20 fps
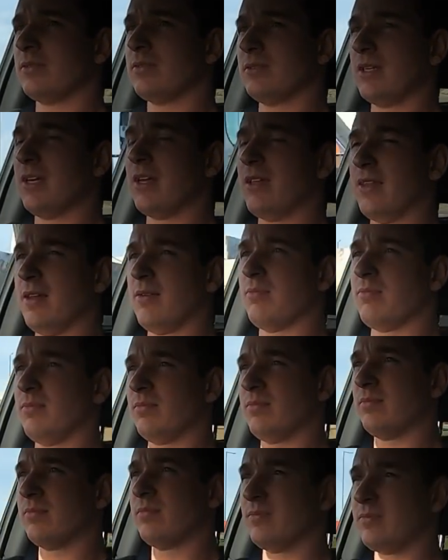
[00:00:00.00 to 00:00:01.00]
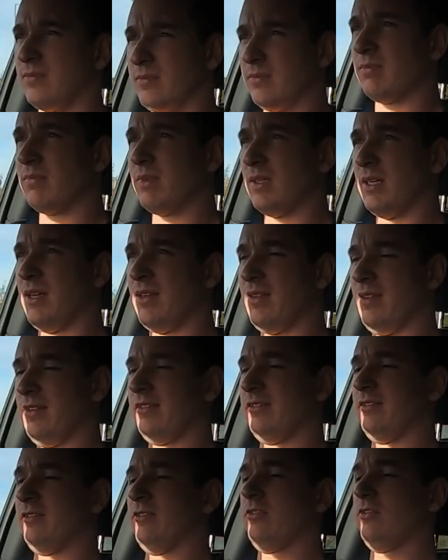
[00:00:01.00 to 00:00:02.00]
get them. Yeah, this
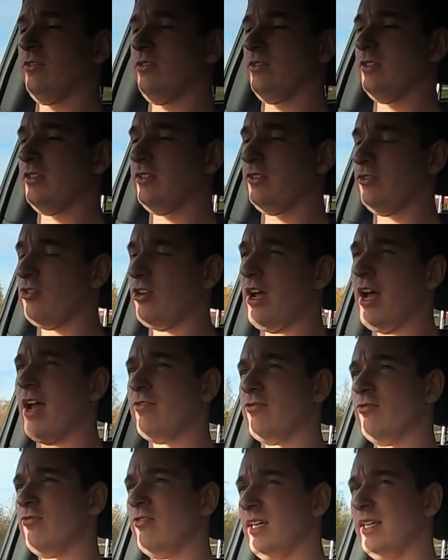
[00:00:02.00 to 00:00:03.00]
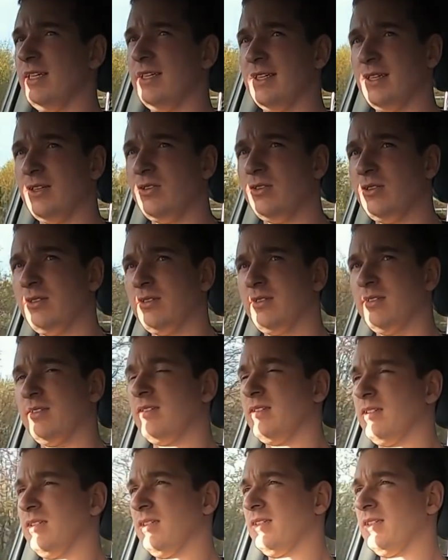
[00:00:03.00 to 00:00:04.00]
drive's really good.
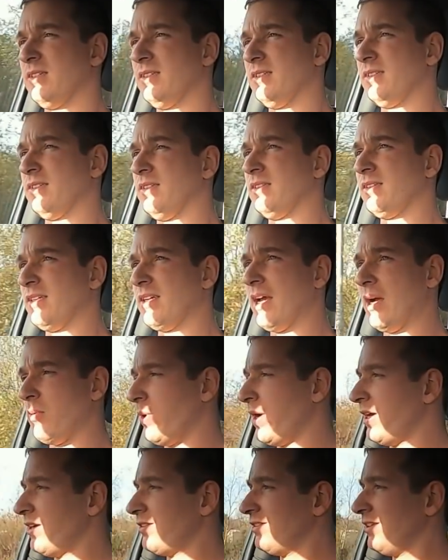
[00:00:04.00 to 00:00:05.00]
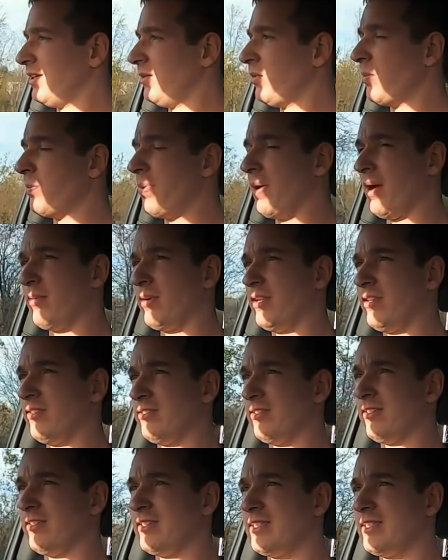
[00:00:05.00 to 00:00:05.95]
Can't wait to see what power it does on